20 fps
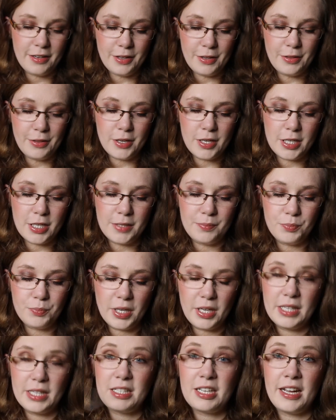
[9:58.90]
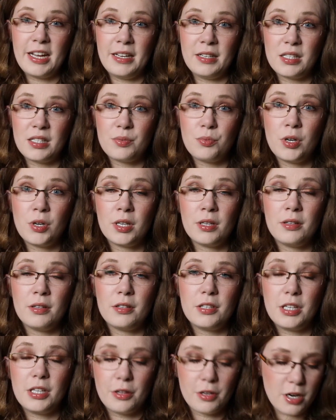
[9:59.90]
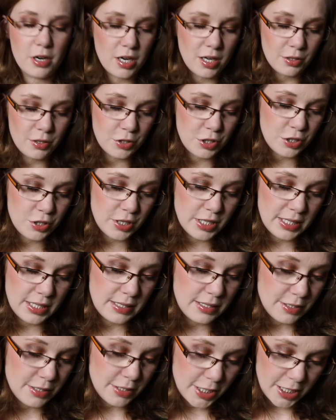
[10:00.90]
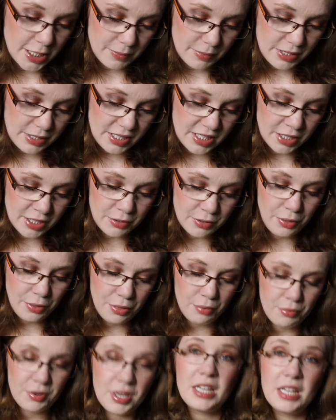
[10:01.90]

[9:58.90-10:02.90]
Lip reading: The intense one, the color is 03